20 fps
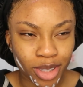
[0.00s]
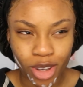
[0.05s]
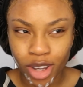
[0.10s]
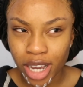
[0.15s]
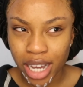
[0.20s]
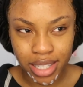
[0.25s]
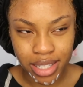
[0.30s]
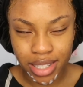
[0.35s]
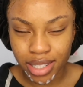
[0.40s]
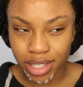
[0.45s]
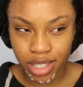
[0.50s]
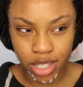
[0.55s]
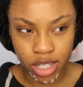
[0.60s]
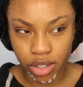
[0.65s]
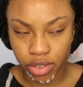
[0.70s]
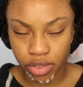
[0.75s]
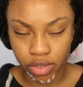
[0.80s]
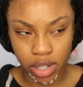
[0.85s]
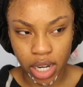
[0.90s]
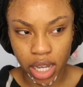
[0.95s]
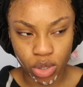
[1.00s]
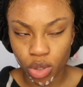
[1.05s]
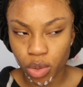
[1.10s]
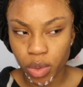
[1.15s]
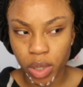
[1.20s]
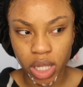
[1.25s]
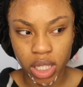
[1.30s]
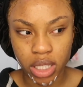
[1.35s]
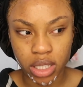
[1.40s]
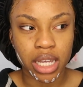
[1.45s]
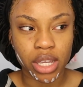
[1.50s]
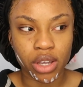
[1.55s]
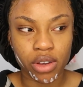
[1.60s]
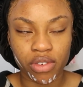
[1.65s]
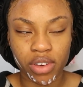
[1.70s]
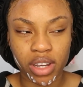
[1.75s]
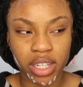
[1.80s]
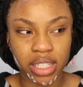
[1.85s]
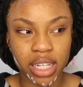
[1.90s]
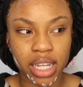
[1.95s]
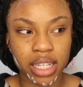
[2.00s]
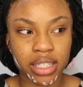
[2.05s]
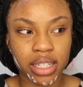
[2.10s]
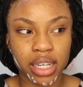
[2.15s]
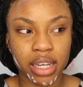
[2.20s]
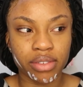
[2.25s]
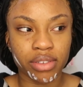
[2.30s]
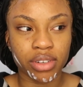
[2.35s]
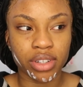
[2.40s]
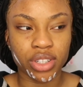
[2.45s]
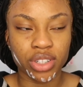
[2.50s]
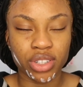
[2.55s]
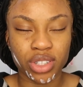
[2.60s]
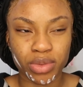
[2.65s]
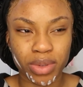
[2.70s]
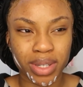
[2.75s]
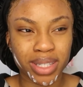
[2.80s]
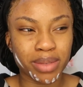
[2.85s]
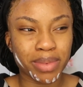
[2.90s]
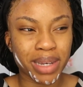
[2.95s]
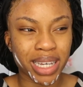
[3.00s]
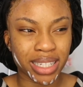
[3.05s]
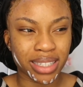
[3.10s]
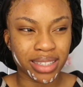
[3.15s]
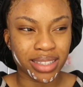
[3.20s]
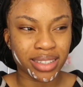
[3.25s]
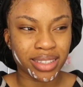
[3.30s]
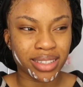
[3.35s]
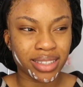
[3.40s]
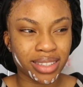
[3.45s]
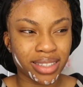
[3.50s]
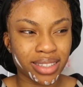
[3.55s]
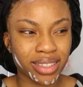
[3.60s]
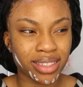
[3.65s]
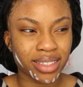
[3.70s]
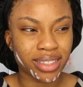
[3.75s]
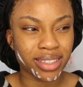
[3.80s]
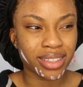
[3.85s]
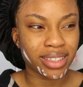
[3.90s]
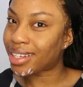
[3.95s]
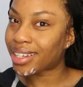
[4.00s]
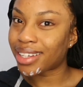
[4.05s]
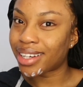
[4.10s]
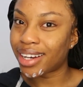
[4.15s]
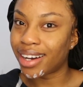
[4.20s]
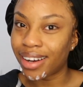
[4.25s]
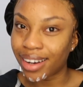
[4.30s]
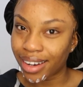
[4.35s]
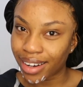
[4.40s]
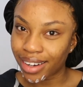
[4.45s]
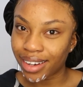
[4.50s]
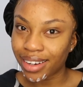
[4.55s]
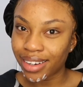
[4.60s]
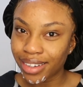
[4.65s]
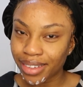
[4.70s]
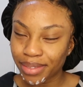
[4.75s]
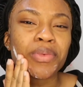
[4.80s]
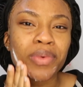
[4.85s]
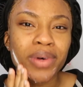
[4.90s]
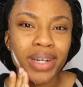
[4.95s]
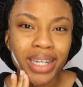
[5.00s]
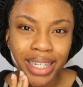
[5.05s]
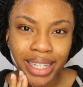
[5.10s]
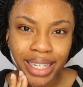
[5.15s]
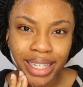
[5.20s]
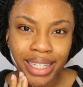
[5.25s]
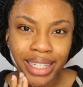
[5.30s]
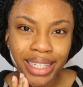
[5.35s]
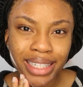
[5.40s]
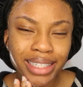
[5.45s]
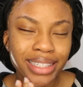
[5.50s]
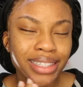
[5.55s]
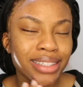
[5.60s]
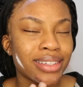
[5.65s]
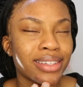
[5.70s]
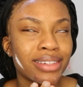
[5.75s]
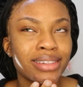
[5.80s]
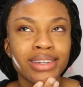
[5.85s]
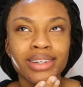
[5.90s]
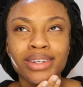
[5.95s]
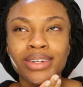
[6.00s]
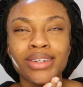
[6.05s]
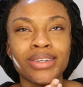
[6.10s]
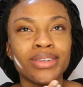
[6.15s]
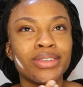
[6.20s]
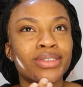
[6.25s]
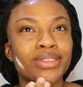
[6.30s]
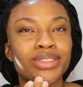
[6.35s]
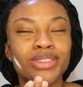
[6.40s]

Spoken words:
guys didn't see each other for like 2 weeks. Your first night together, you just went to bed. Huh? Where? No,